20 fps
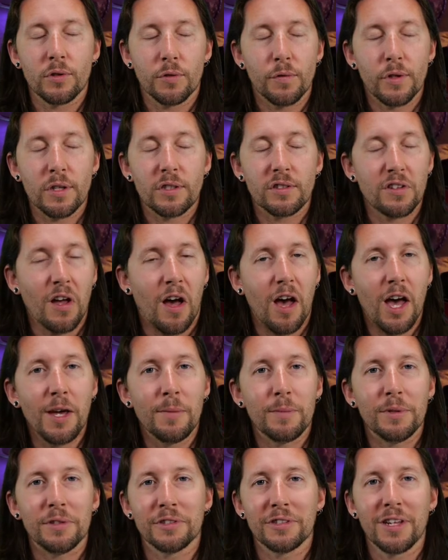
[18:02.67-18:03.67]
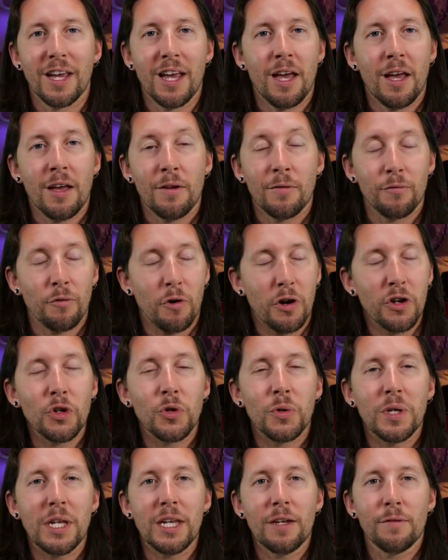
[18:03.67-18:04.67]
first time is very
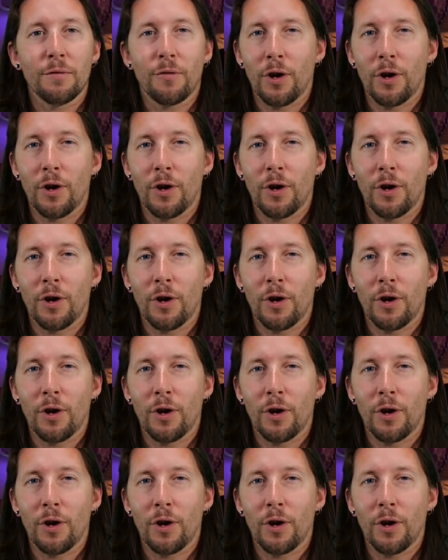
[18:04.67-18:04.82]
unique,